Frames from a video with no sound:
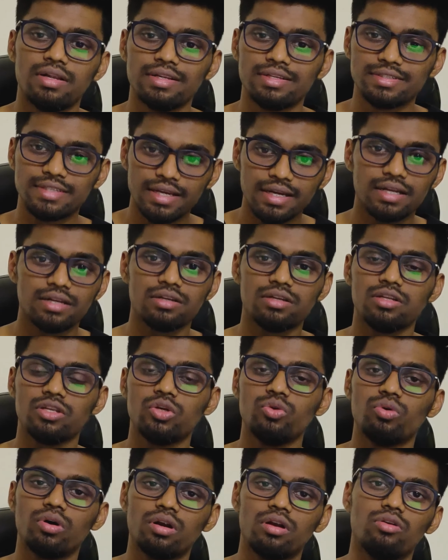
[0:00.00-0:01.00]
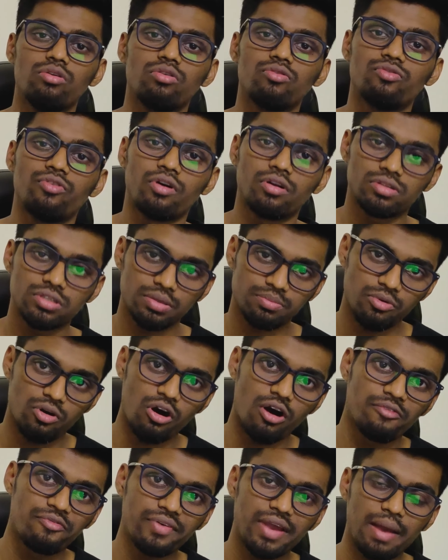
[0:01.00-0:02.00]
Second, you want to look for some
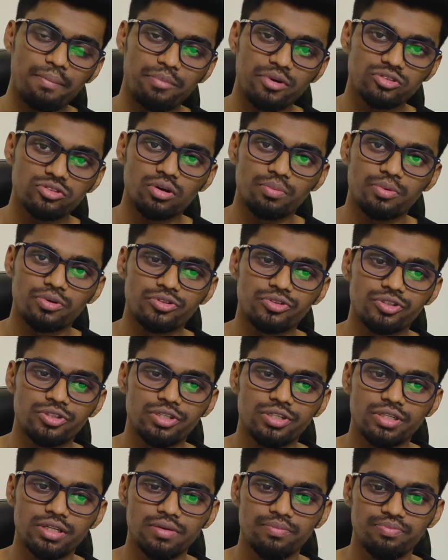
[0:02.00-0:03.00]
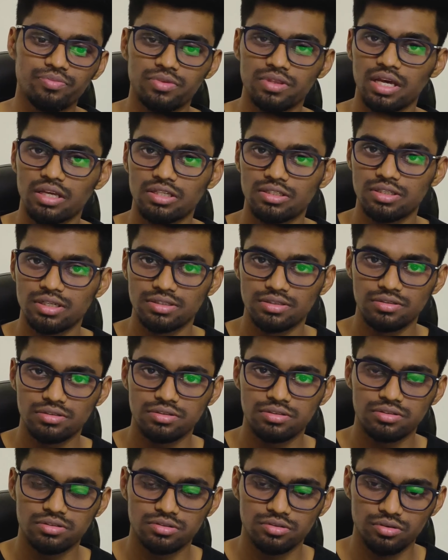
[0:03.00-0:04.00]
off-campus opportunity. That is the
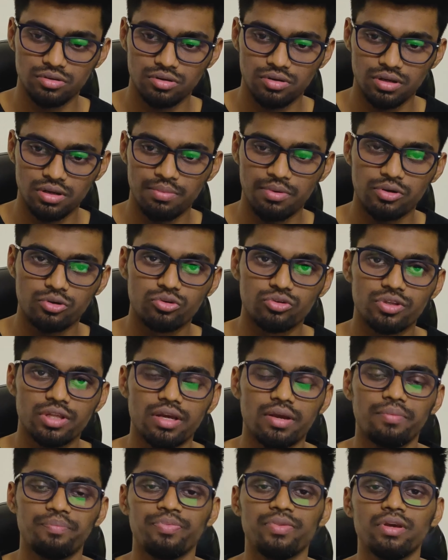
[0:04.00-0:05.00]
number two thing.